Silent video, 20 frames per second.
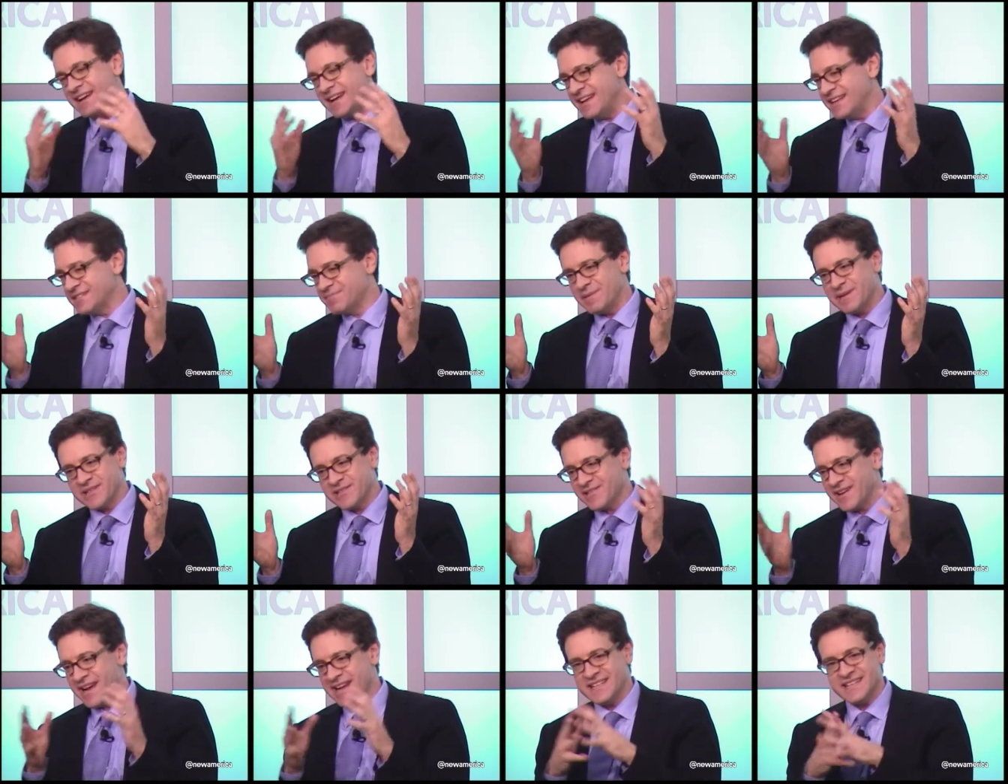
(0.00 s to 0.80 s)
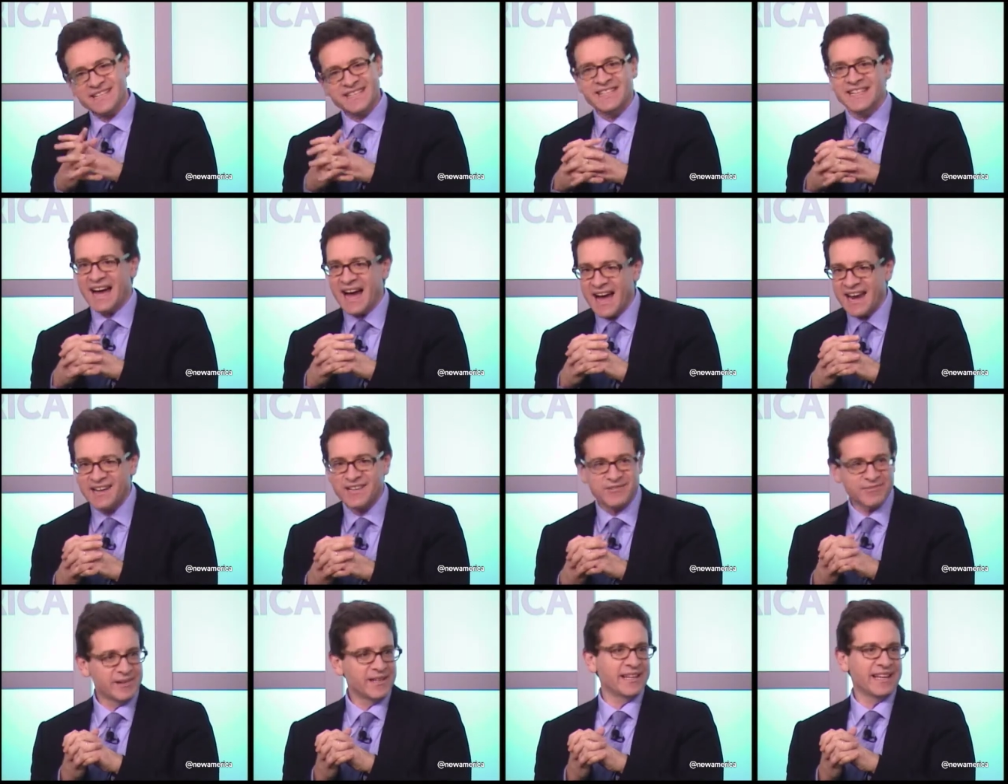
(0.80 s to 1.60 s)
is portrayed just not
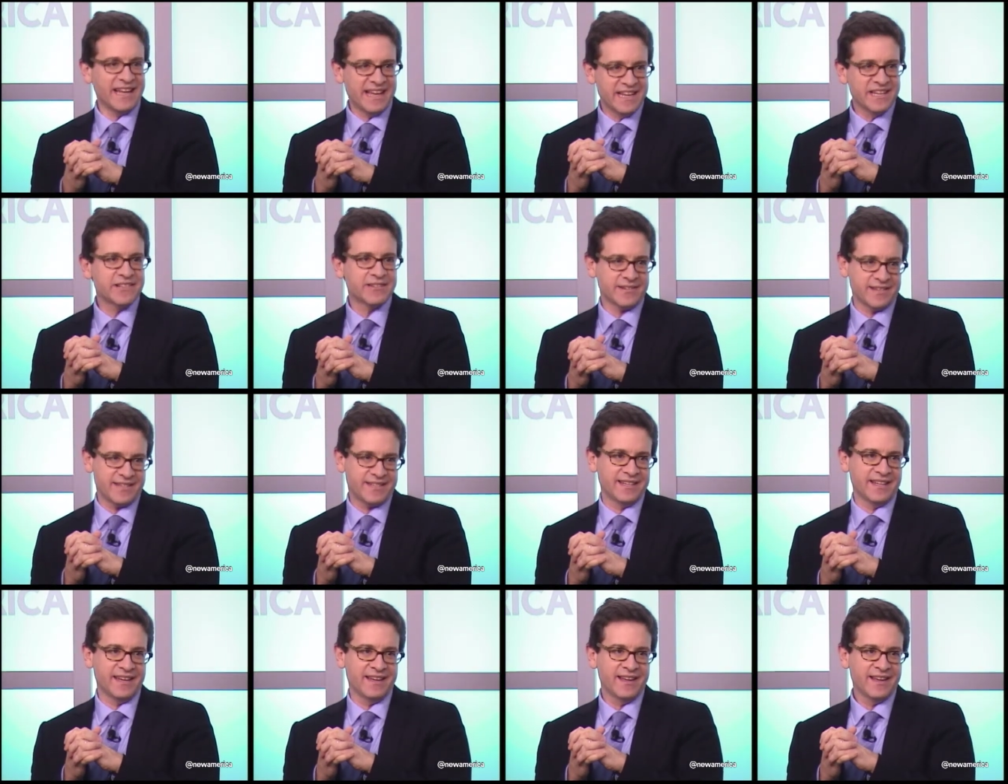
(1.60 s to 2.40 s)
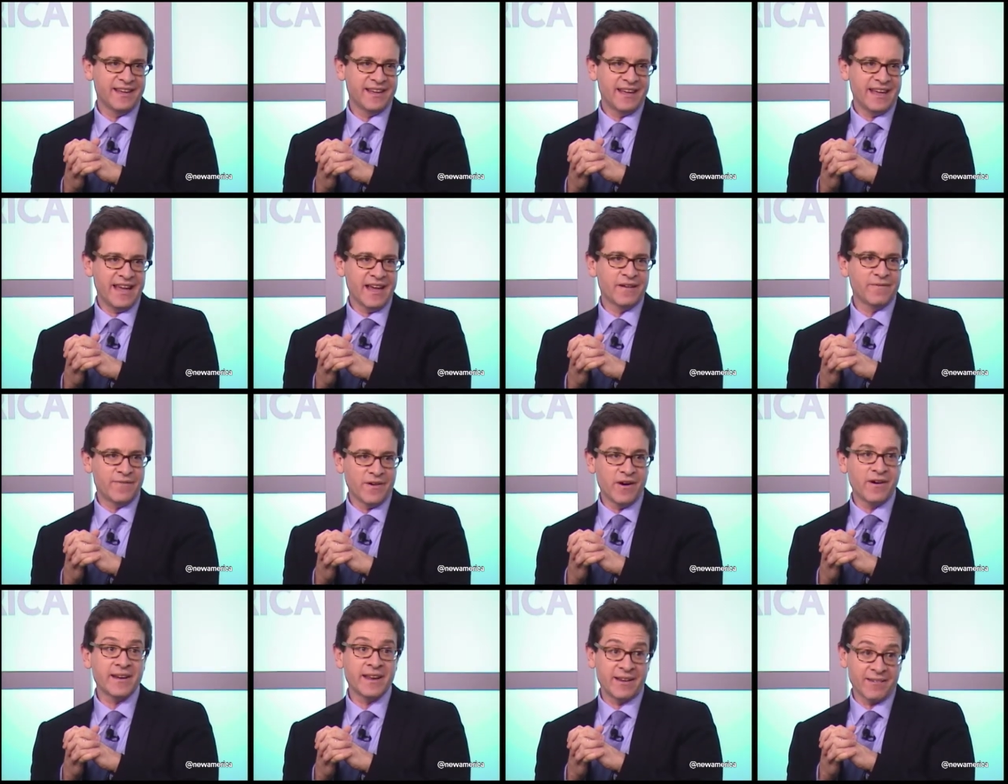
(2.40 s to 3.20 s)
as really interested in
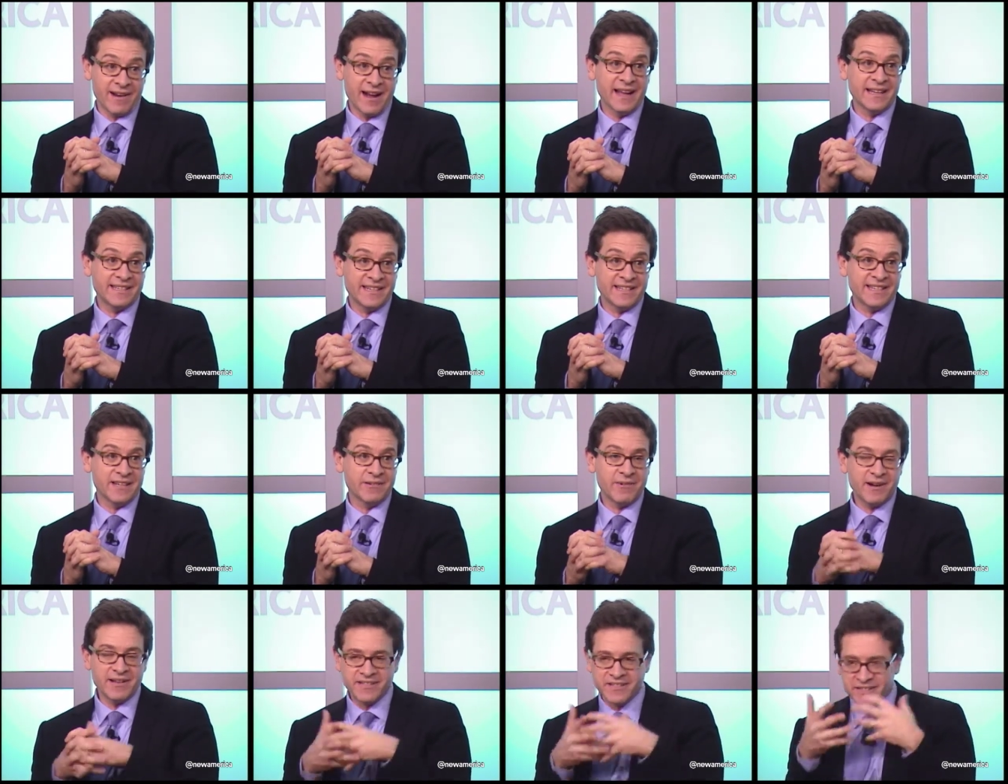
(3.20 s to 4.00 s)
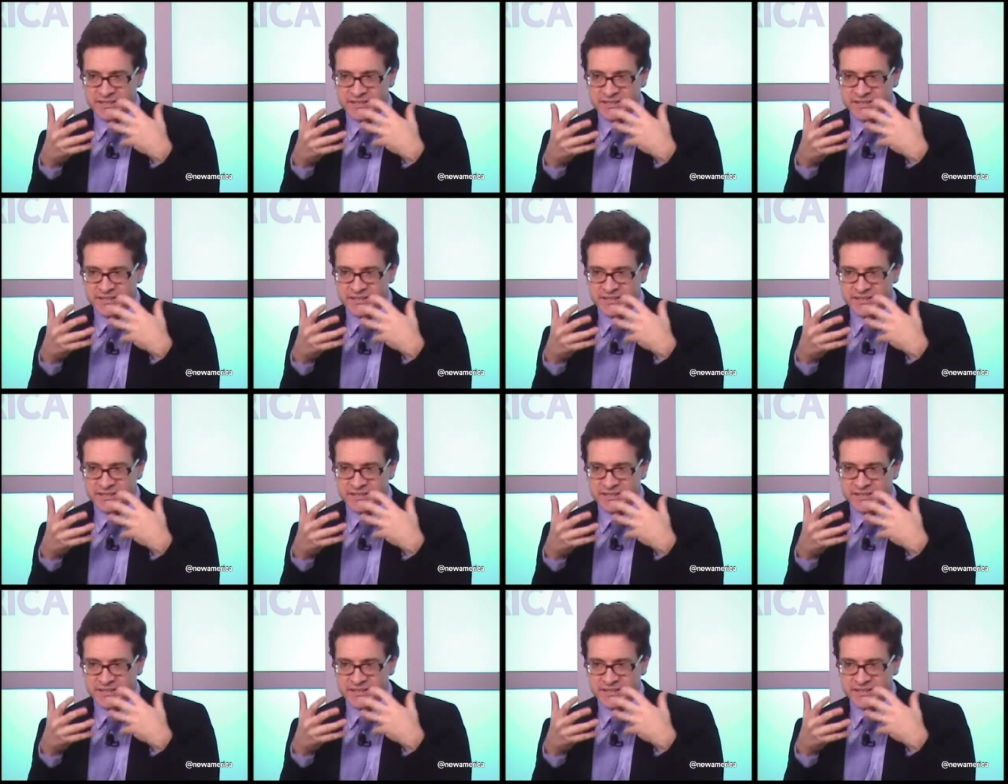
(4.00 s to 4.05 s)
voting rights as he was.